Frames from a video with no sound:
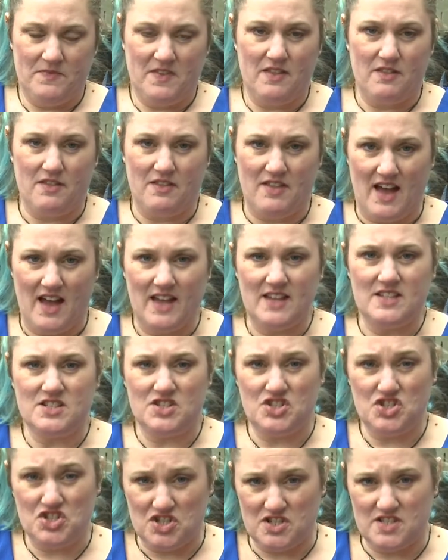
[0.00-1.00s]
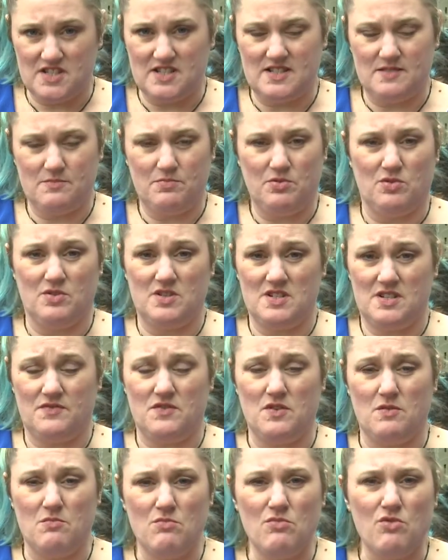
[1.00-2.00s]
That is just as important, if
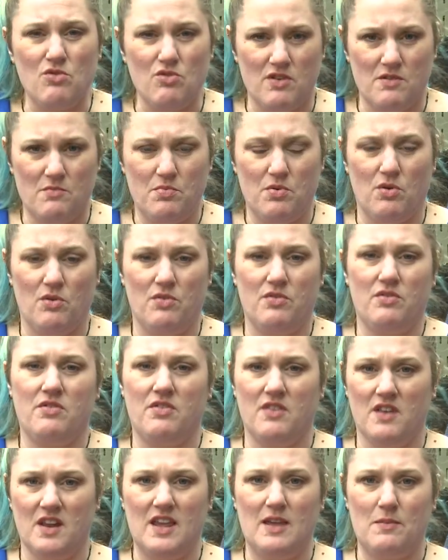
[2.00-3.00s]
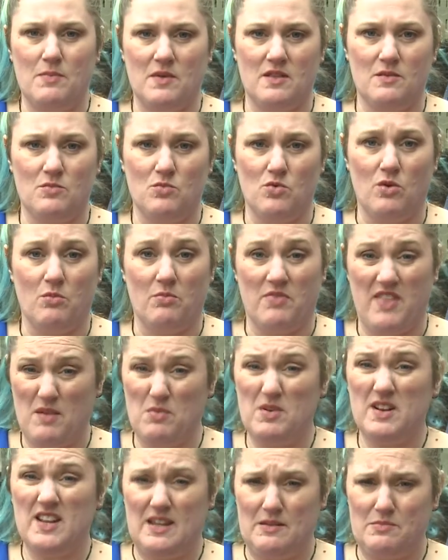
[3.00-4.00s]
not more important, than keeping them warm. They
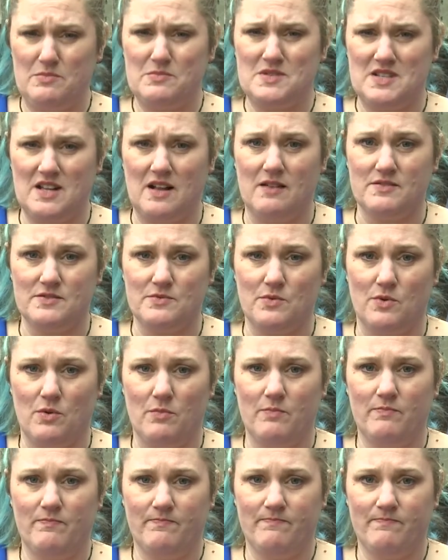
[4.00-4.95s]
will keep themselves warm.